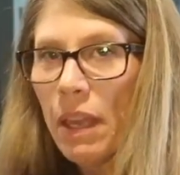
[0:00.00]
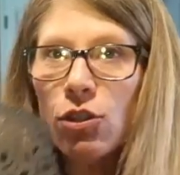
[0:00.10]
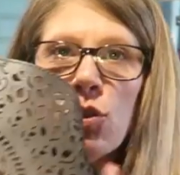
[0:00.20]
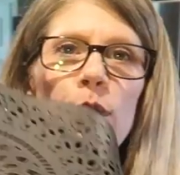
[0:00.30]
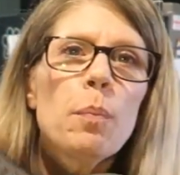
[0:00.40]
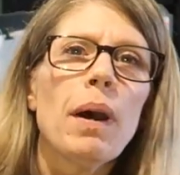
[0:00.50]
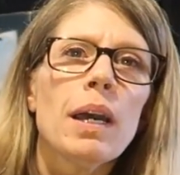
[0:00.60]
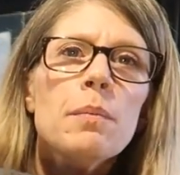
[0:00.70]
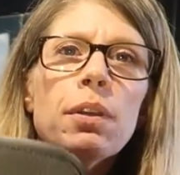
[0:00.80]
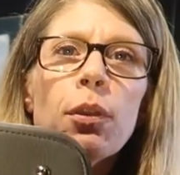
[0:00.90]
measured the
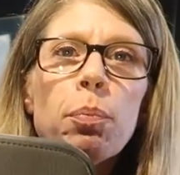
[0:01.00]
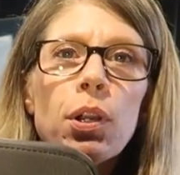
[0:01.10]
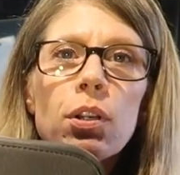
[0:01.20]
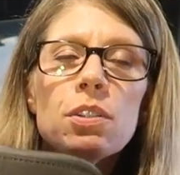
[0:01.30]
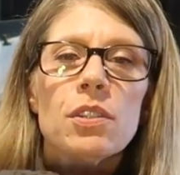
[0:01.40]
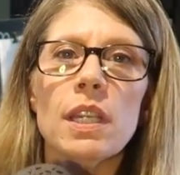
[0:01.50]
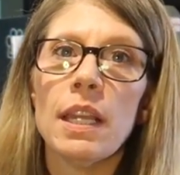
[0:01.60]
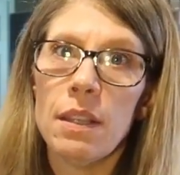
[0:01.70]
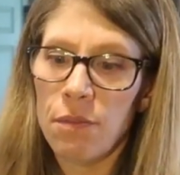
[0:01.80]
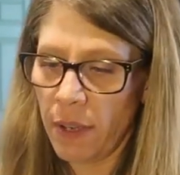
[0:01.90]
bottom of the purse
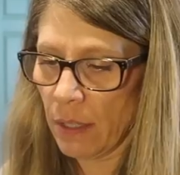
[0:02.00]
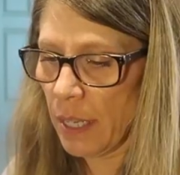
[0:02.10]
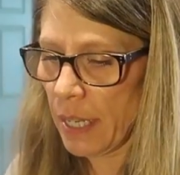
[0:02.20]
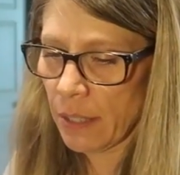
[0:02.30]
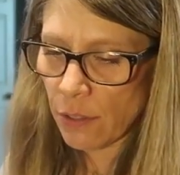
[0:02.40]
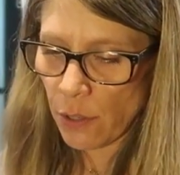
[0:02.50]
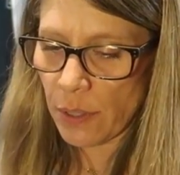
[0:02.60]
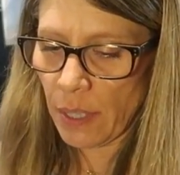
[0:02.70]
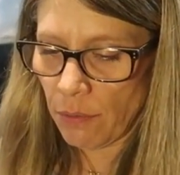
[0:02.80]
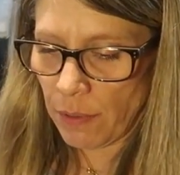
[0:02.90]
and then found an
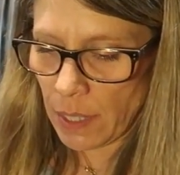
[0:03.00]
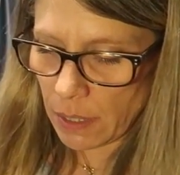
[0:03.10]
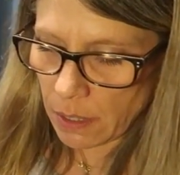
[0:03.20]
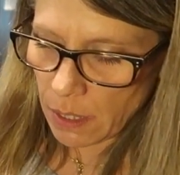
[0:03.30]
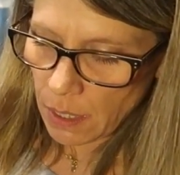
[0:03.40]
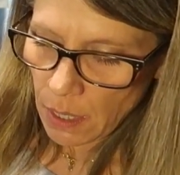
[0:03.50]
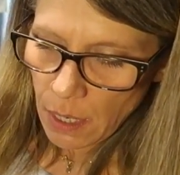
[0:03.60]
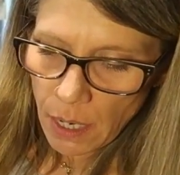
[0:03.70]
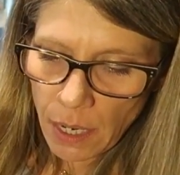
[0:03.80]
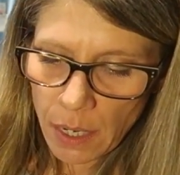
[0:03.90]
insert that fit it.
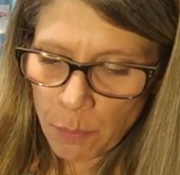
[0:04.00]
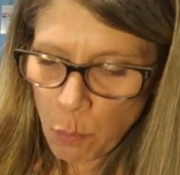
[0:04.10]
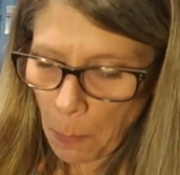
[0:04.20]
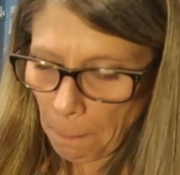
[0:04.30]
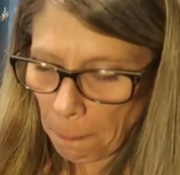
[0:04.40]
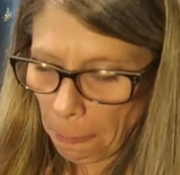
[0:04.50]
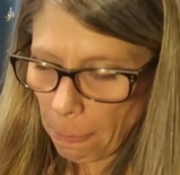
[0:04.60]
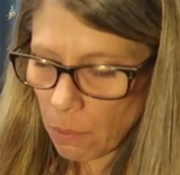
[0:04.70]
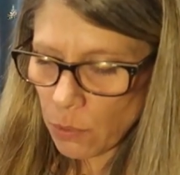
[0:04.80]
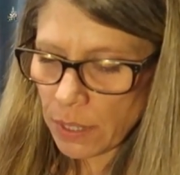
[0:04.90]
Um,
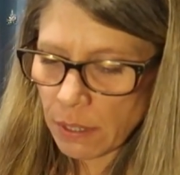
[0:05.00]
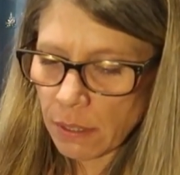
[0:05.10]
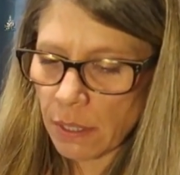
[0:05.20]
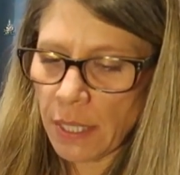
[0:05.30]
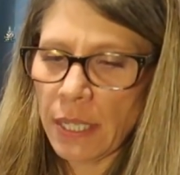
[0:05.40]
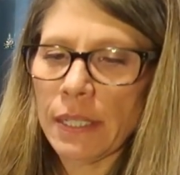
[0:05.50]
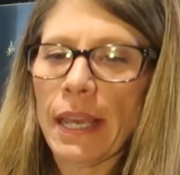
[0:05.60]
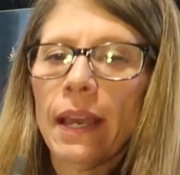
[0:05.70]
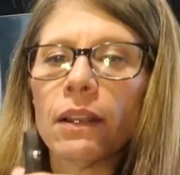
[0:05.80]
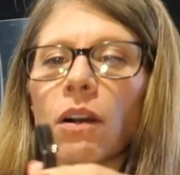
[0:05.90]
oh, this is a key
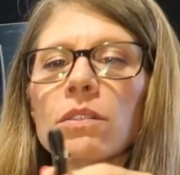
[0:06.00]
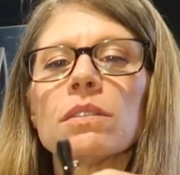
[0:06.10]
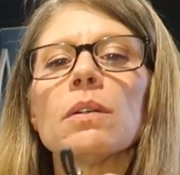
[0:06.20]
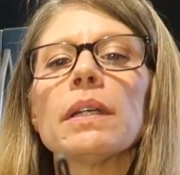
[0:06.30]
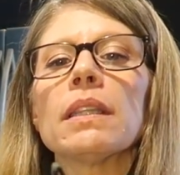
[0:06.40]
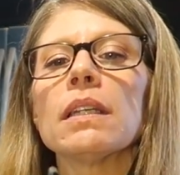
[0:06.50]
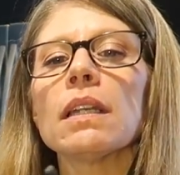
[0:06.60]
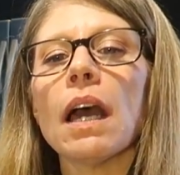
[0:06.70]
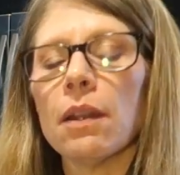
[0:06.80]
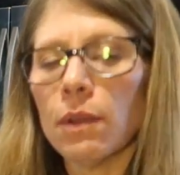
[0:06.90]
tag also, I
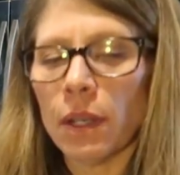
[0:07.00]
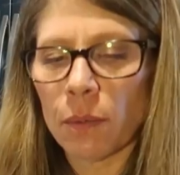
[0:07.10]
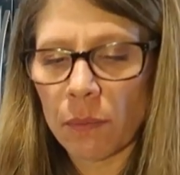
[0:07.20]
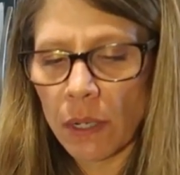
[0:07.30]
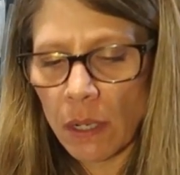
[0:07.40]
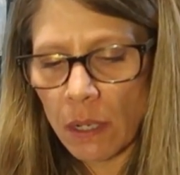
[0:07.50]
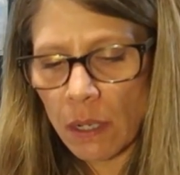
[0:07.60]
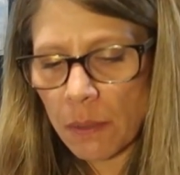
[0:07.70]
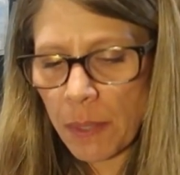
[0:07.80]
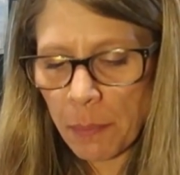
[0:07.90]
think. I don't know.
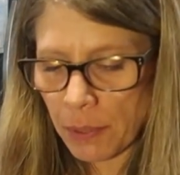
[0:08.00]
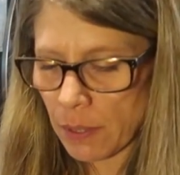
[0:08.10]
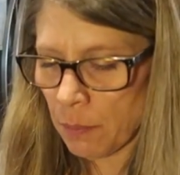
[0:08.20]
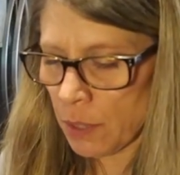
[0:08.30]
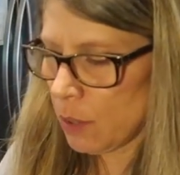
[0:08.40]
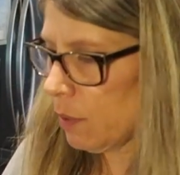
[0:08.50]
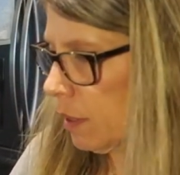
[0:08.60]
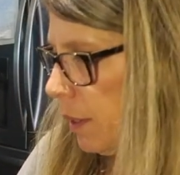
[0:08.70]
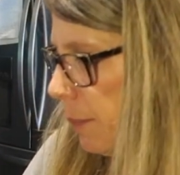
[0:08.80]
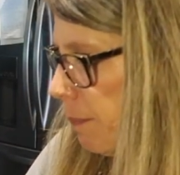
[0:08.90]
I might put something cute
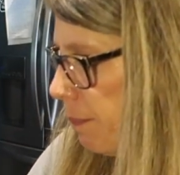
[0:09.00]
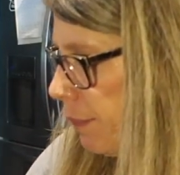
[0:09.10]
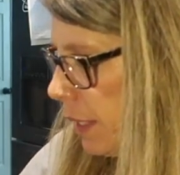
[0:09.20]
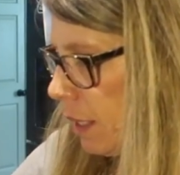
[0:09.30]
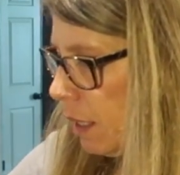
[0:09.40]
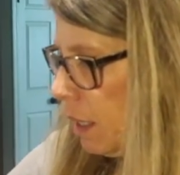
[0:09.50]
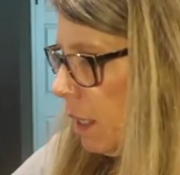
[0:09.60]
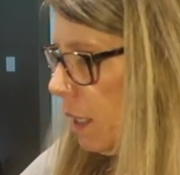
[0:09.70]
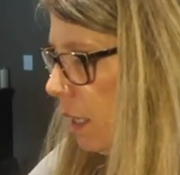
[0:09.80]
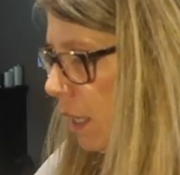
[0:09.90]
on there.
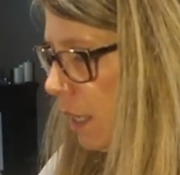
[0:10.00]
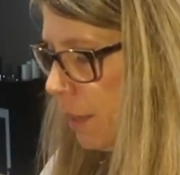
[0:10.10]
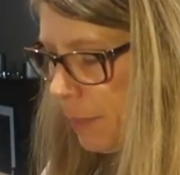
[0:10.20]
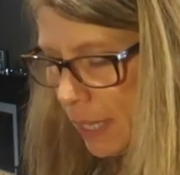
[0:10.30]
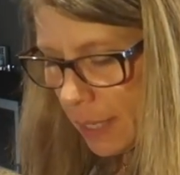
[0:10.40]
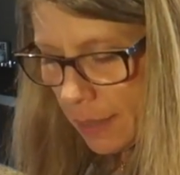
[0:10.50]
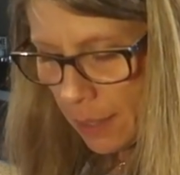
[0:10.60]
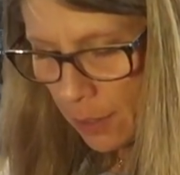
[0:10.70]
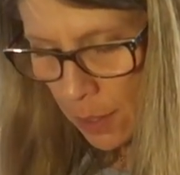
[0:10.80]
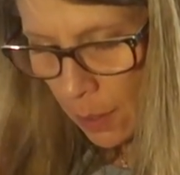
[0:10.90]
Um,
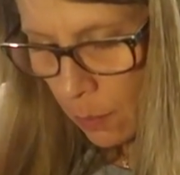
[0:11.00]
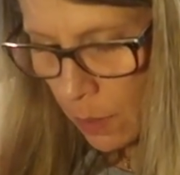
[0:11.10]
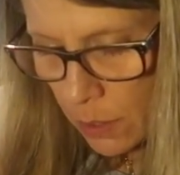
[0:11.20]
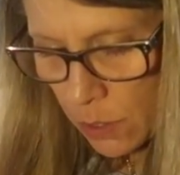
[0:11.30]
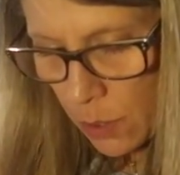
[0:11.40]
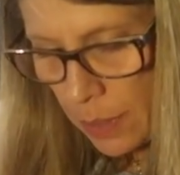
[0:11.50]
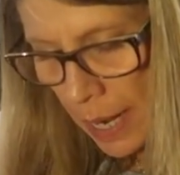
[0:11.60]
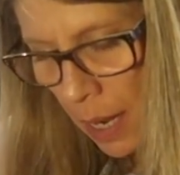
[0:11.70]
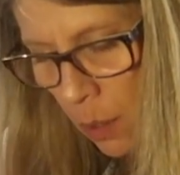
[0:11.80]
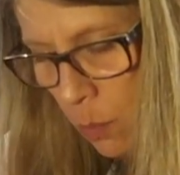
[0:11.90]
there you go. So
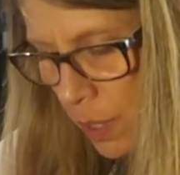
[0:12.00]
now